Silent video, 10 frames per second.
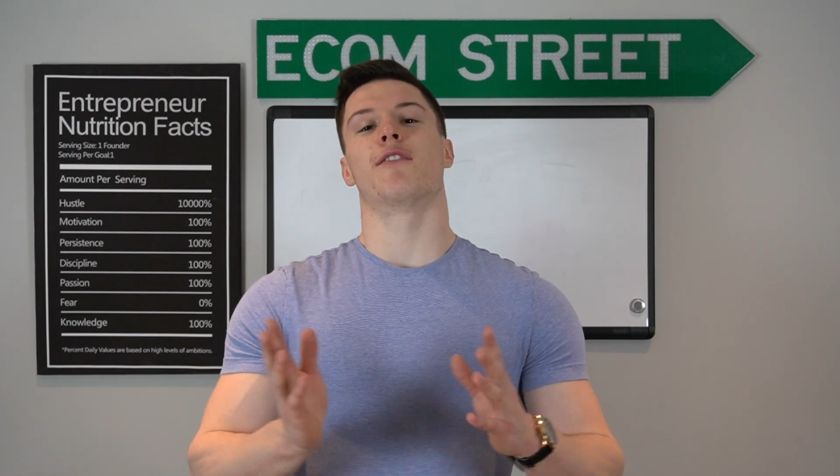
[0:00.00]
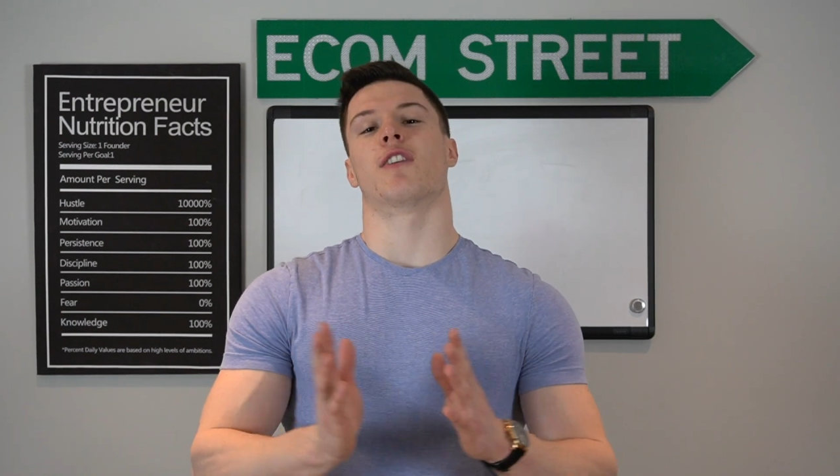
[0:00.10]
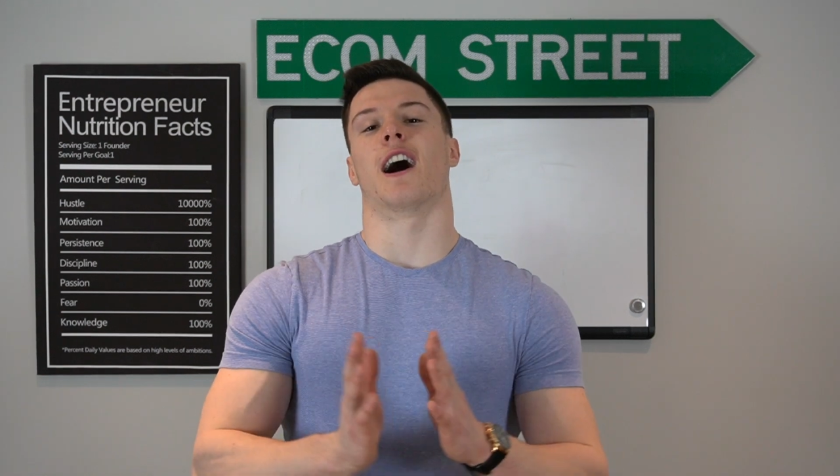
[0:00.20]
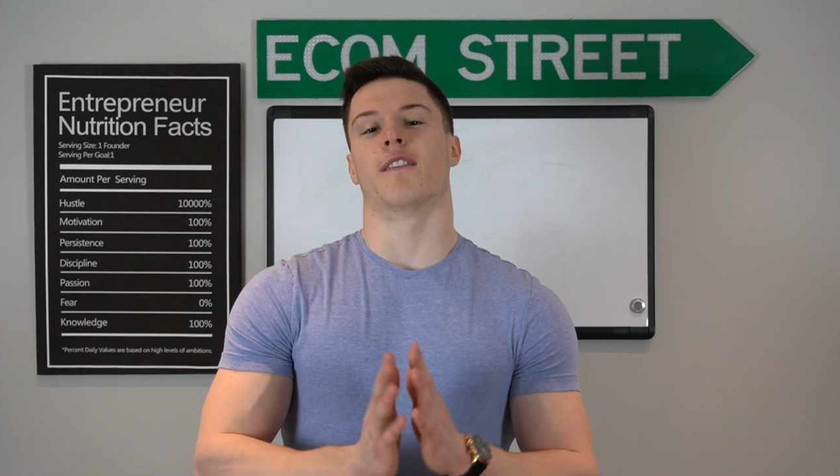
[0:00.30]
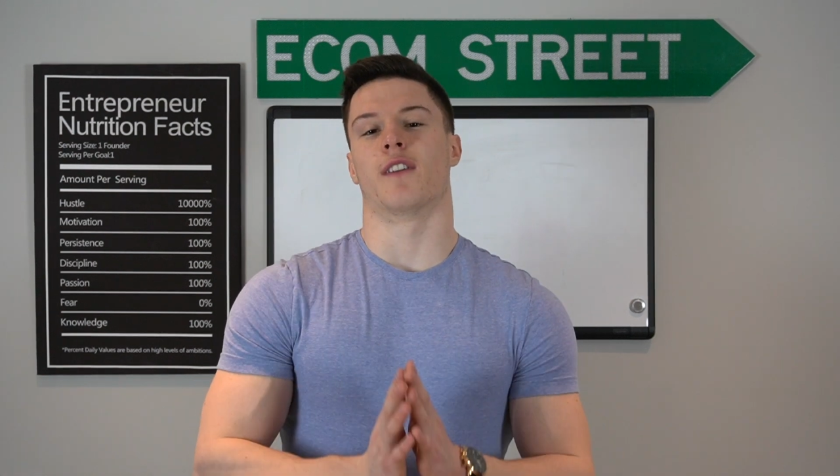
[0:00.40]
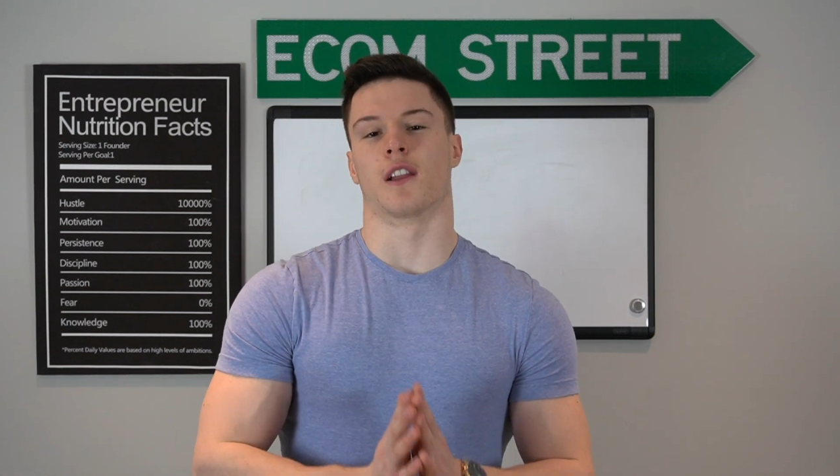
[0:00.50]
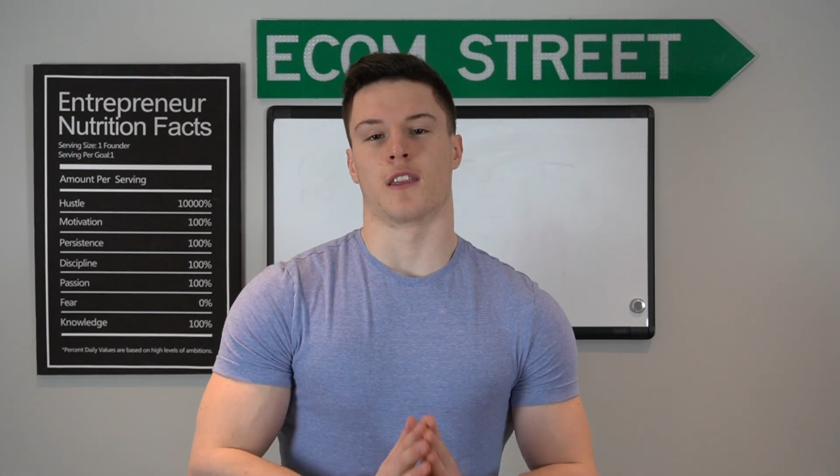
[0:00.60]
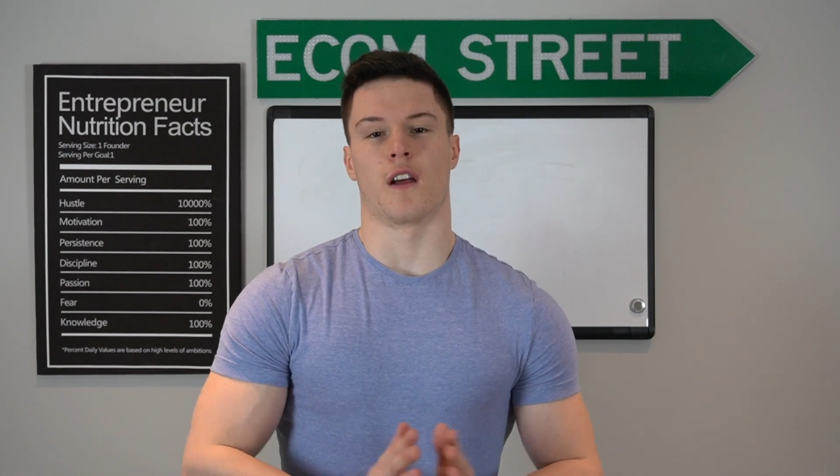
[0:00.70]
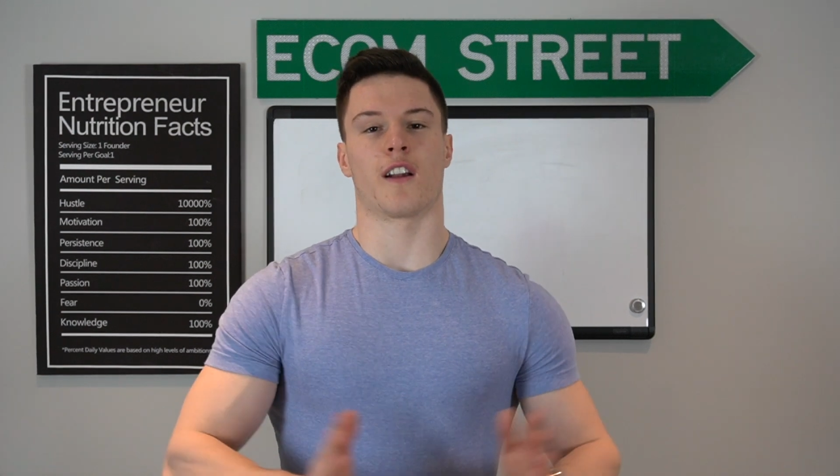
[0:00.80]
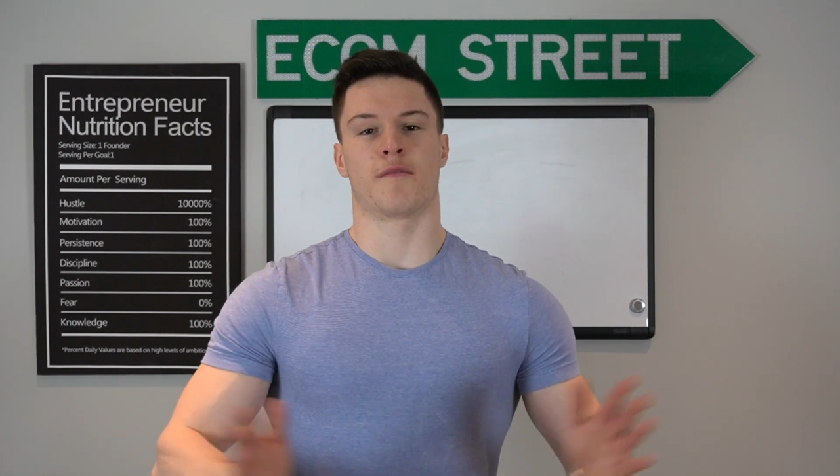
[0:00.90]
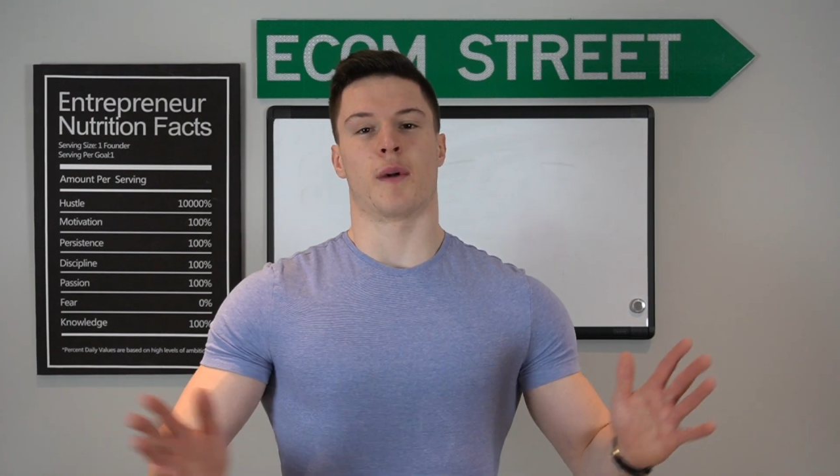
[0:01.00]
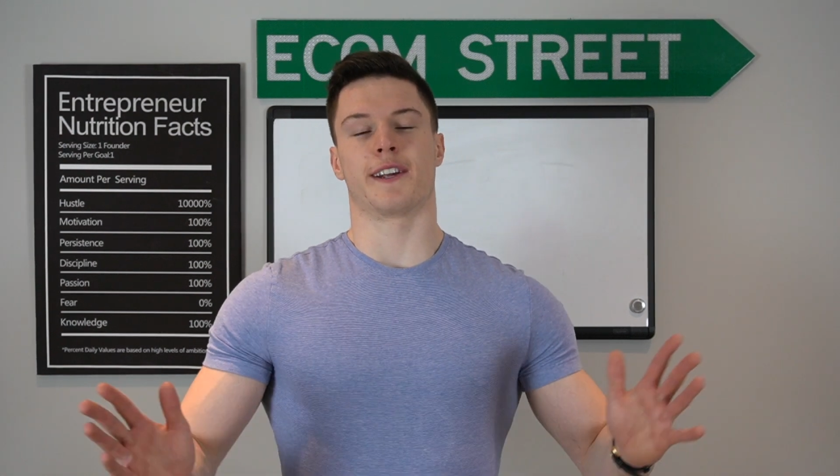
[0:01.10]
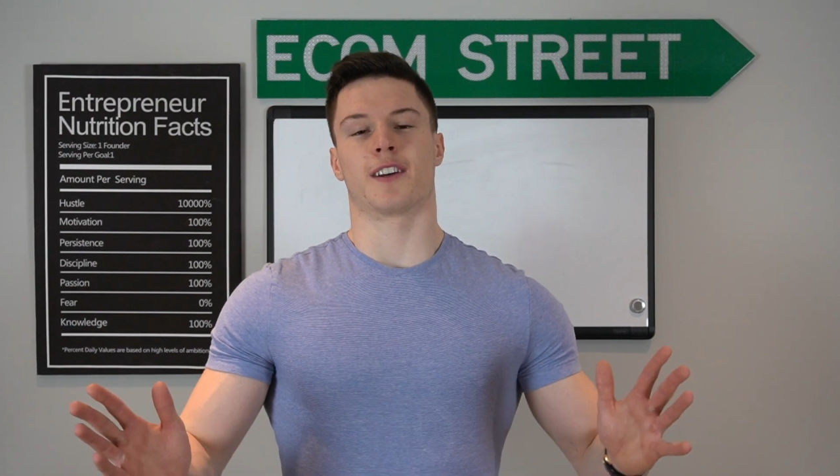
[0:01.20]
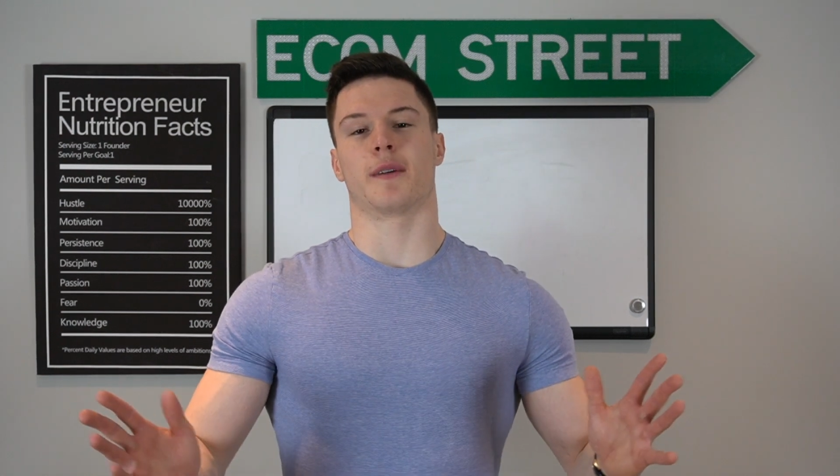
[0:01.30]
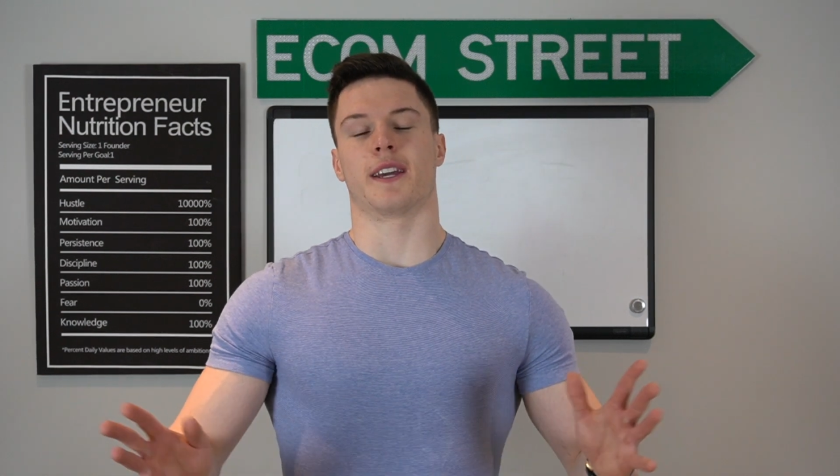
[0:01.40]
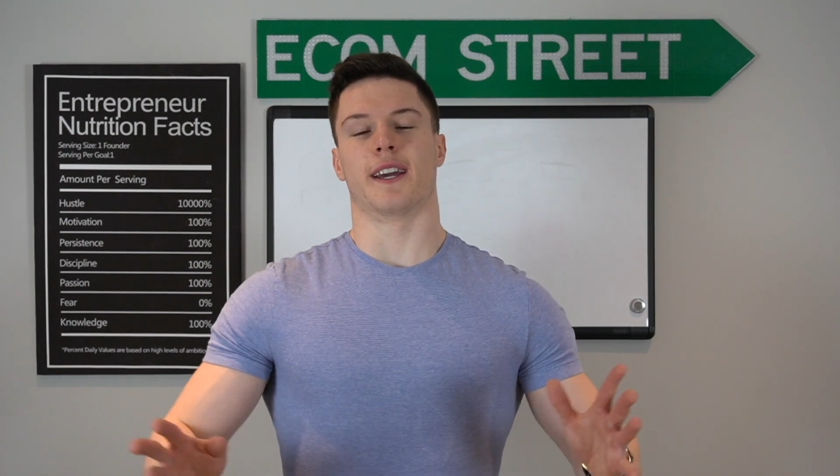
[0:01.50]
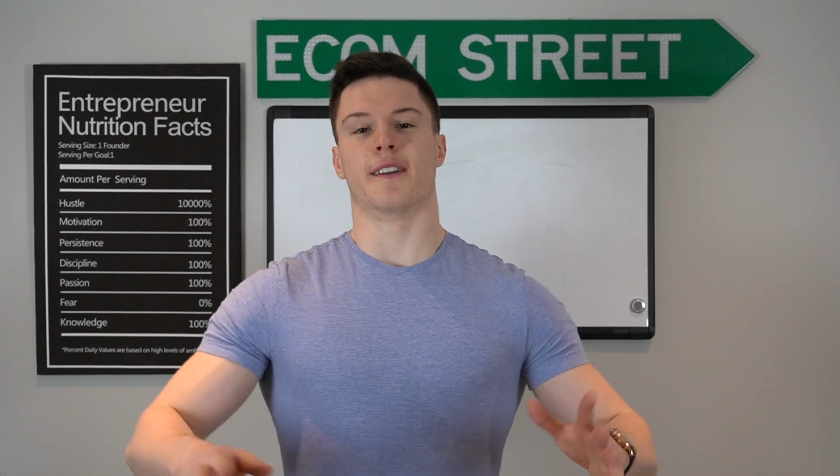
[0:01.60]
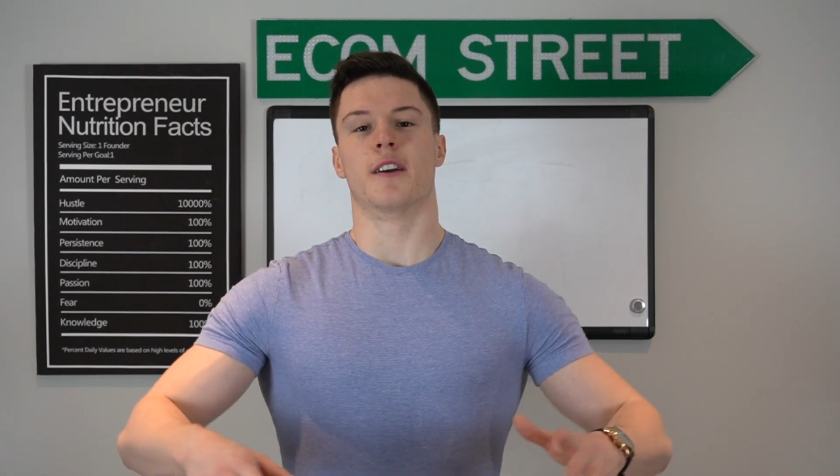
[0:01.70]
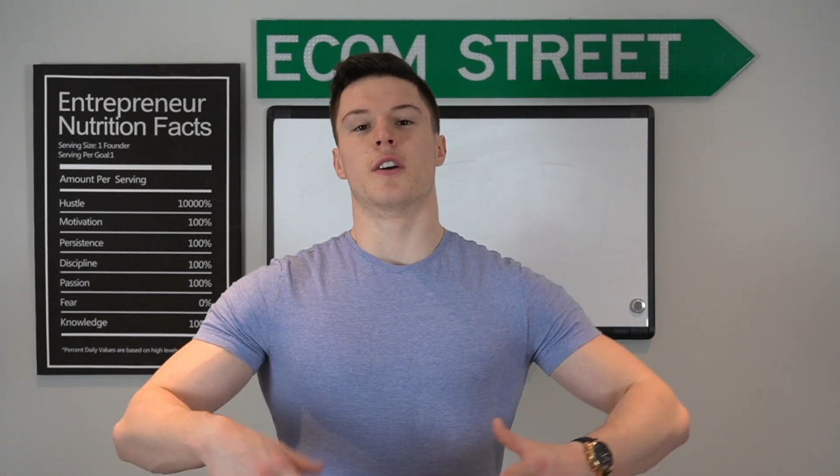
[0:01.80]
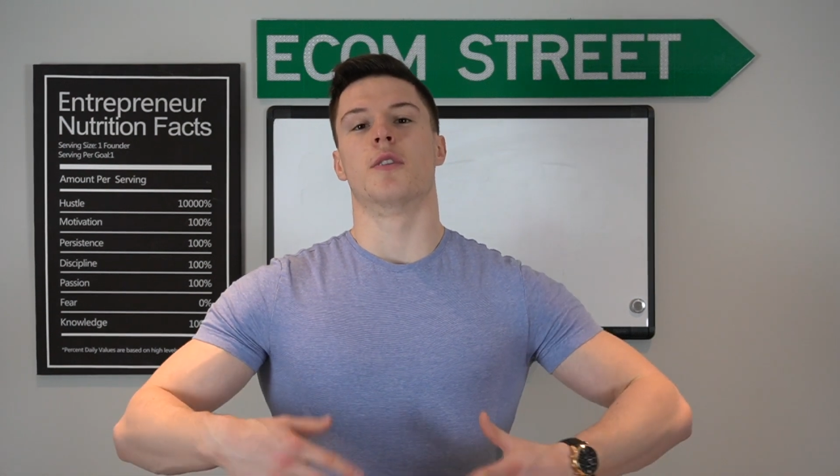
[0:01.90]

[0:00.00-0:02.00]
when you have a lot of money coming in,